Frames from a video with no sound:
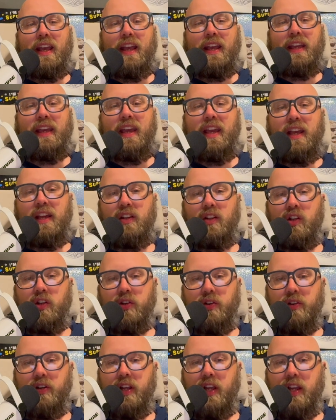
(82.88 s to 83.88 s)
Can
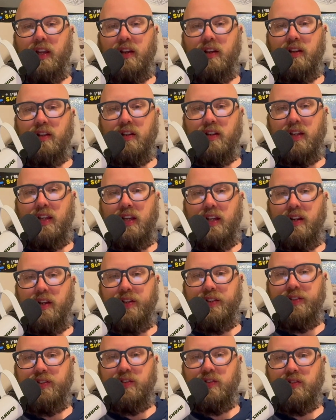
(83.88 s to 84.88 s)
learning get
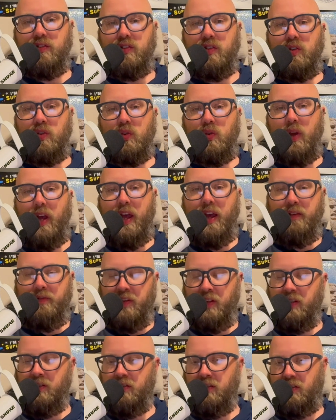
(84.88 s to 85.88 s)
us to
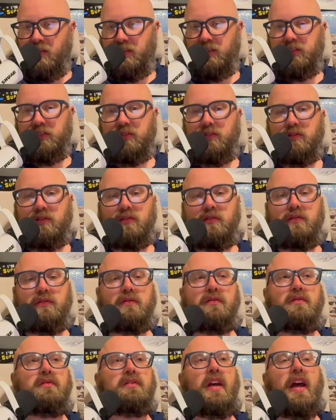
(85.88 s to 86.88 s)
heaven?
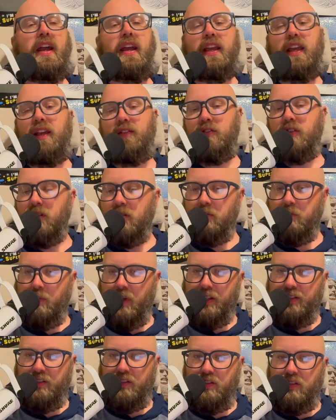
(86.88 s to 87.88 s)
I gave a
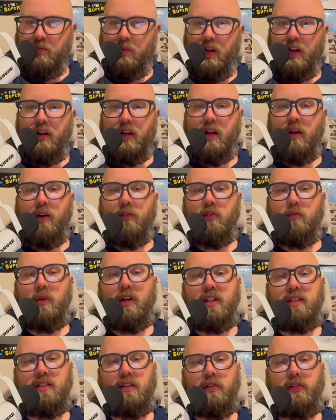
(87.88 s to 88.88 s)
message about how
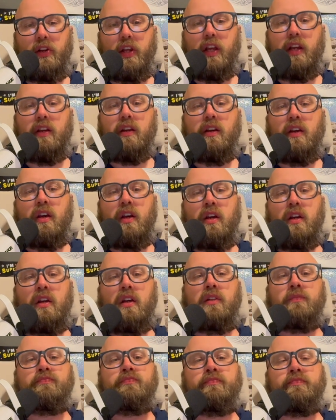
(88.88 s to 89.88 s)
everybody's learning.
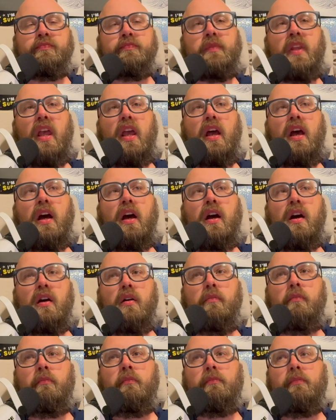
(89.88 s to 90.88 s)

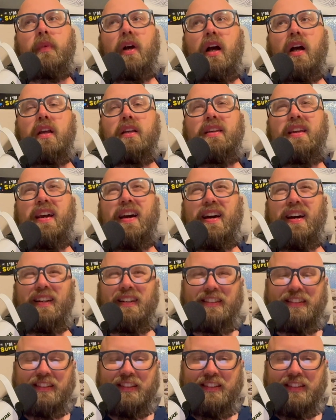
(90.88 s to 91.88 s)
Um,
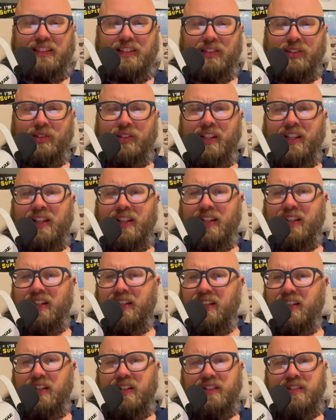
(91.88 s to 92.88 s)
yeah, learning
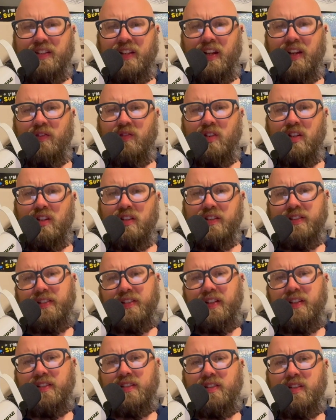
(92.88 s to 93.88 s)
can get us to heaven in the
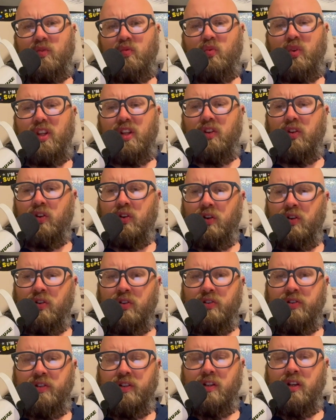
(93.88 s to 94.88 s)
sense that we
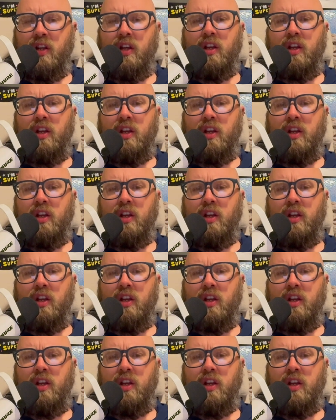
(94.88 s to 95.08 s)
learn